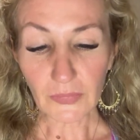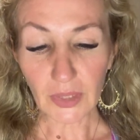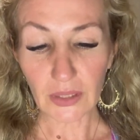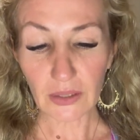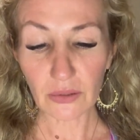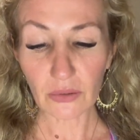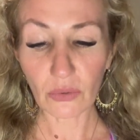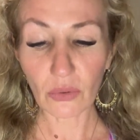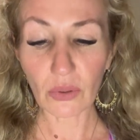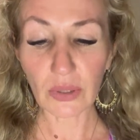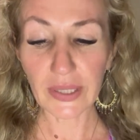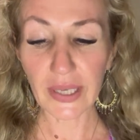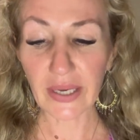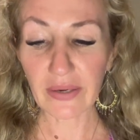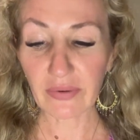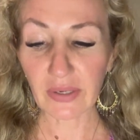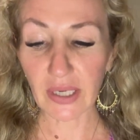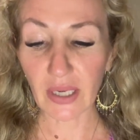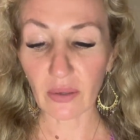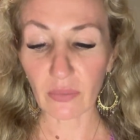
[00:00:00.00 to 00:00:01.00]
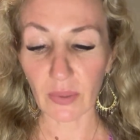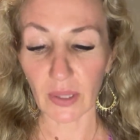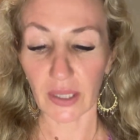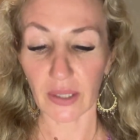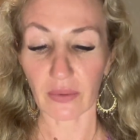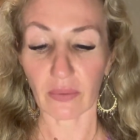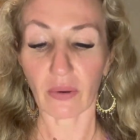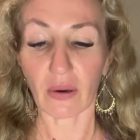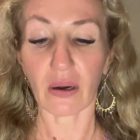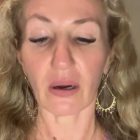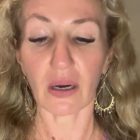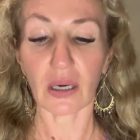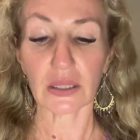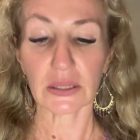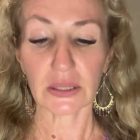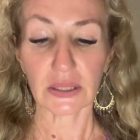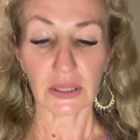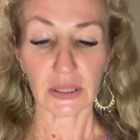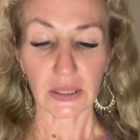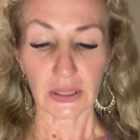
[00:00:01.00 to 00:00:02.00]
the whole area where you are,
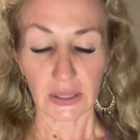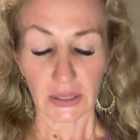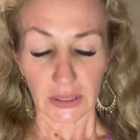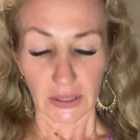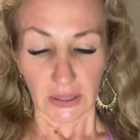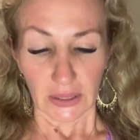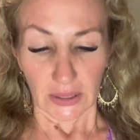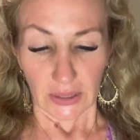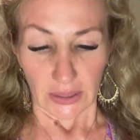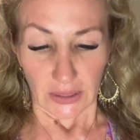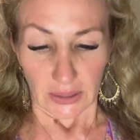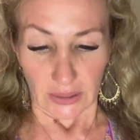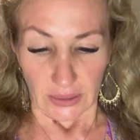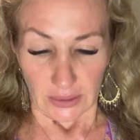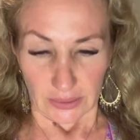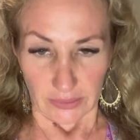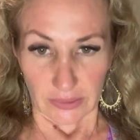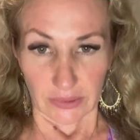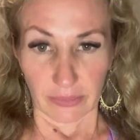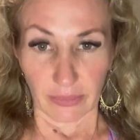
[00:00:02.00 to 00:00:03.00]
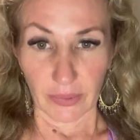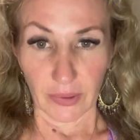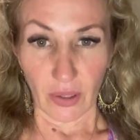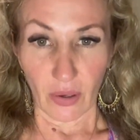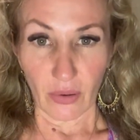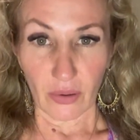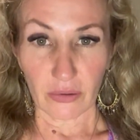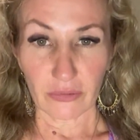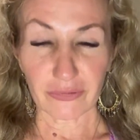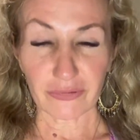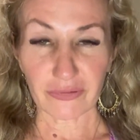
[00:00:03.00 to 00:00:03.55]
the block of